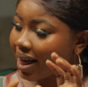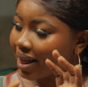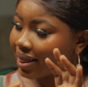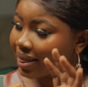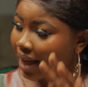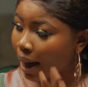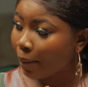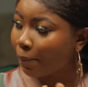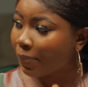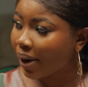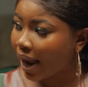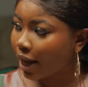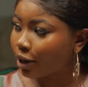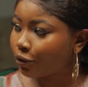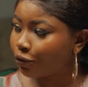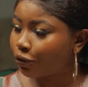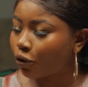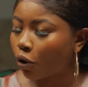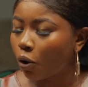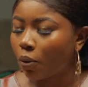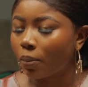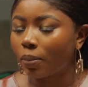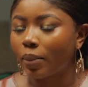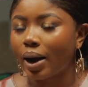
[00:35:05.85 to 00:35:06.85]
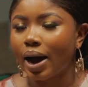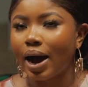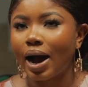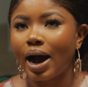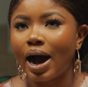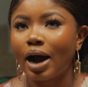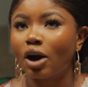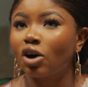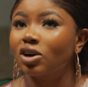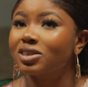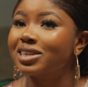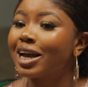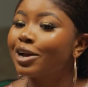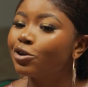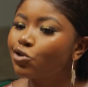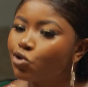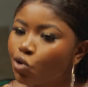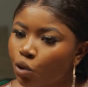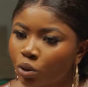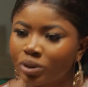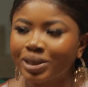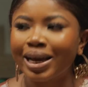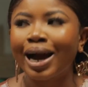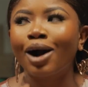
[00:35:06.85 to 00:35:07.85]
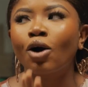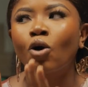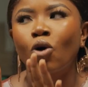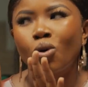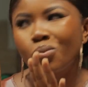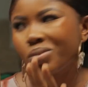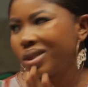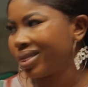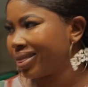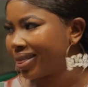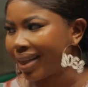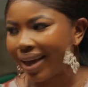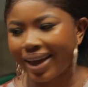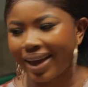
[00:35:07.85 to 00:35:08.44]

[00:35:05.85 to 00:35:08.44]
that platform because I know they are coming